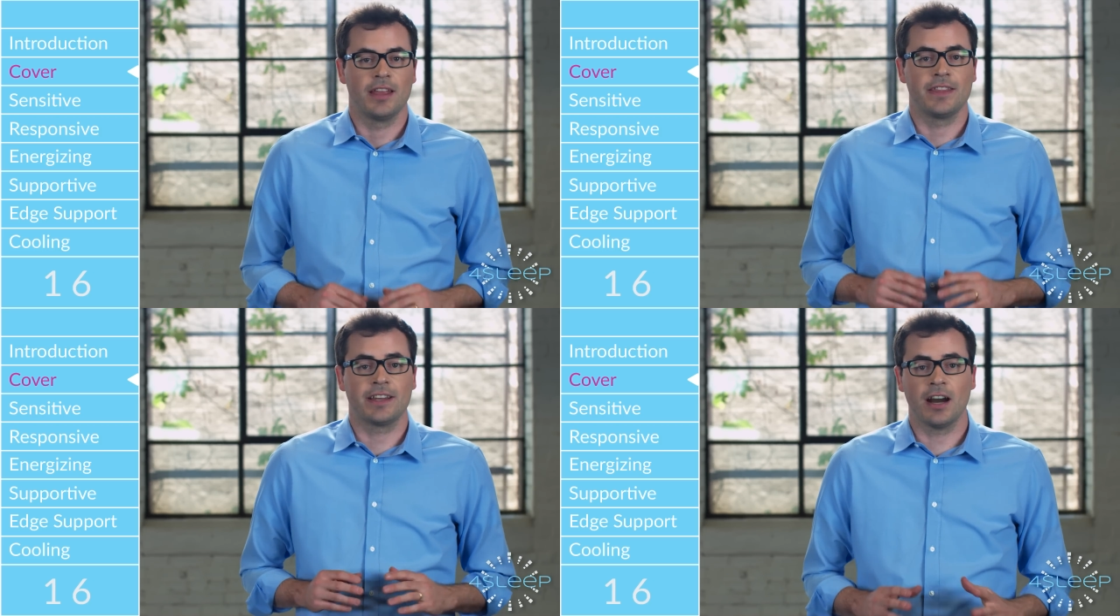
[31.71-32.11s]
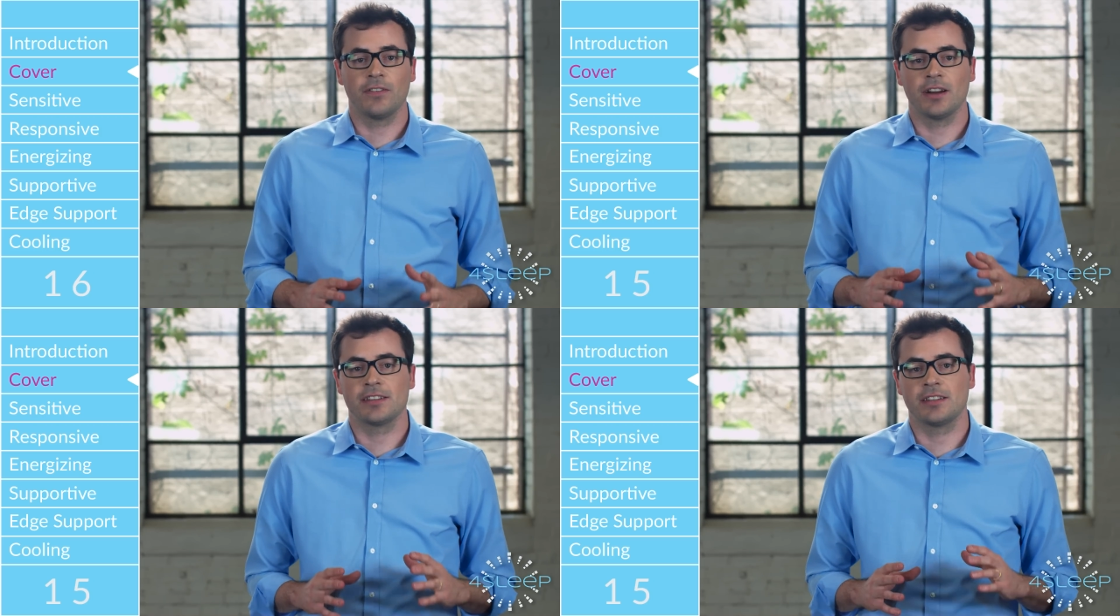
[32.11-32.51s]
The
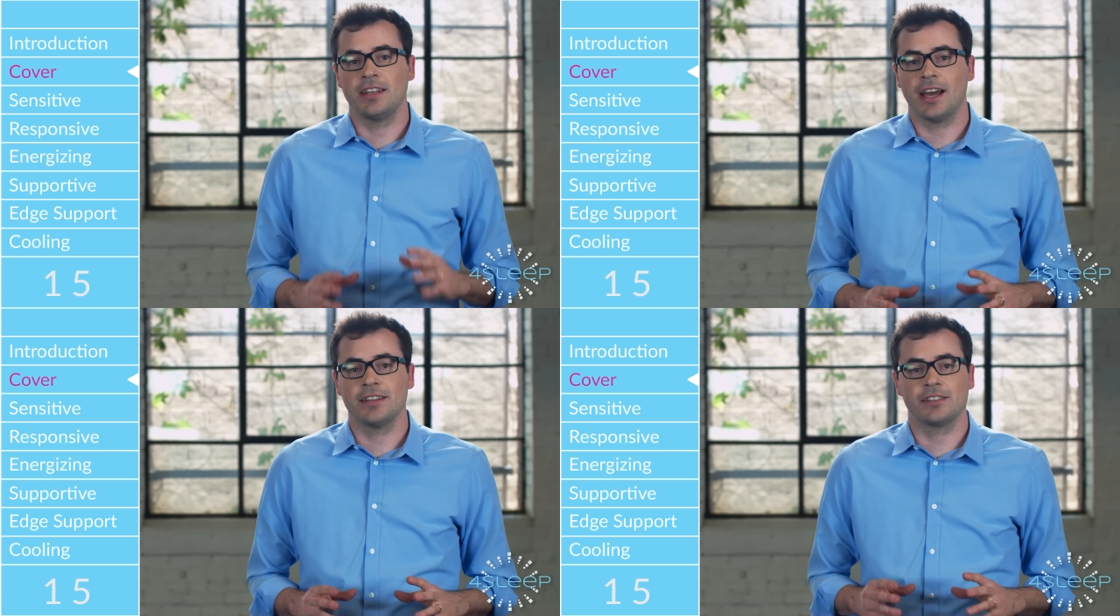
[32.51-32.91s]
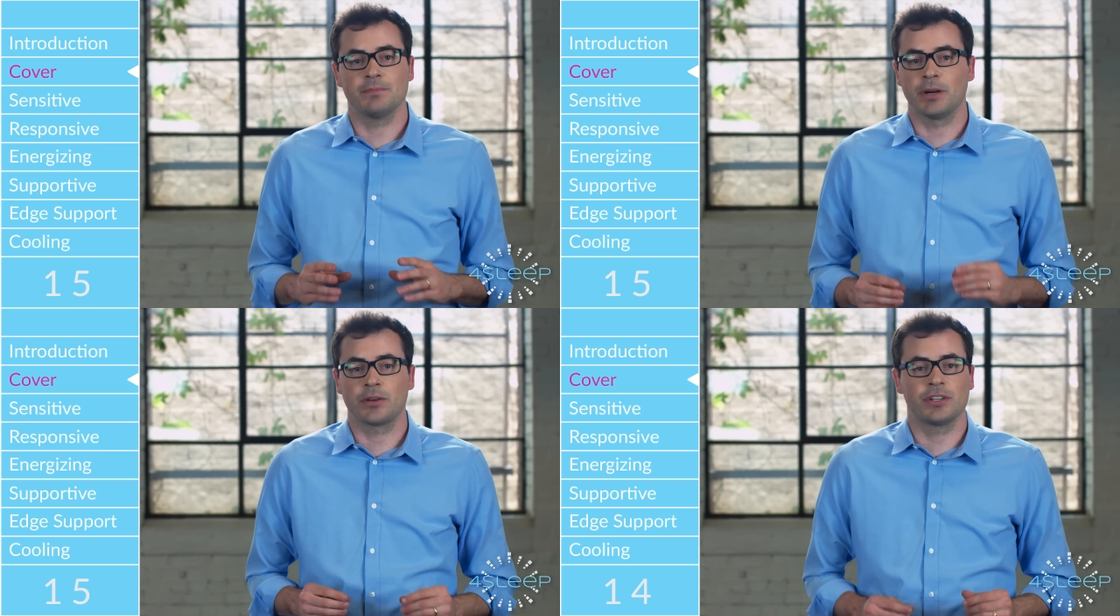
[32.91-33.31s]
cover has a nice
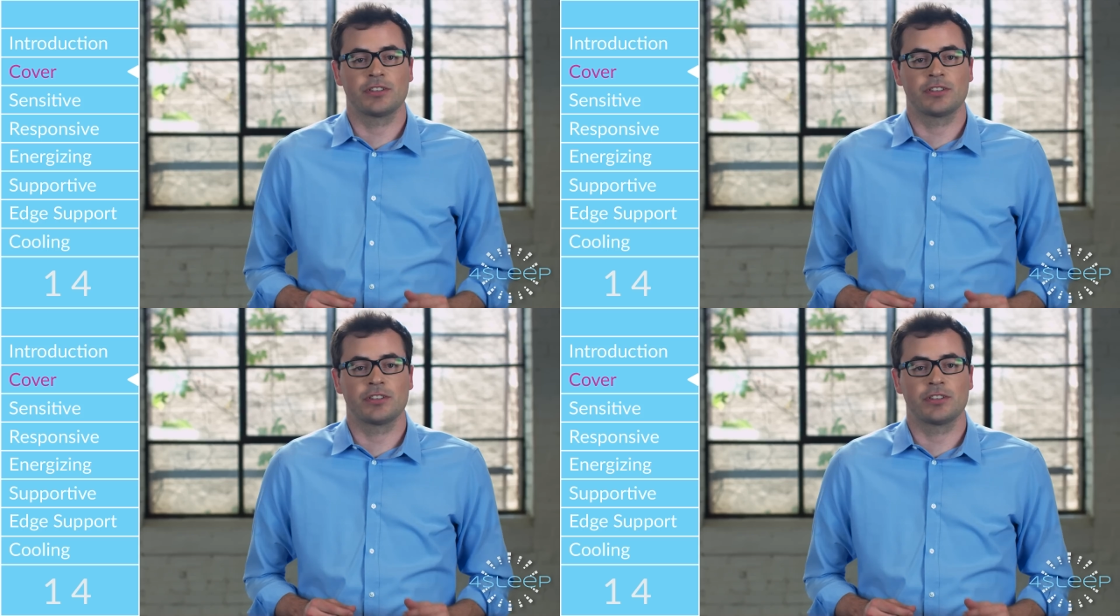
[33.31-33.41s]
buttery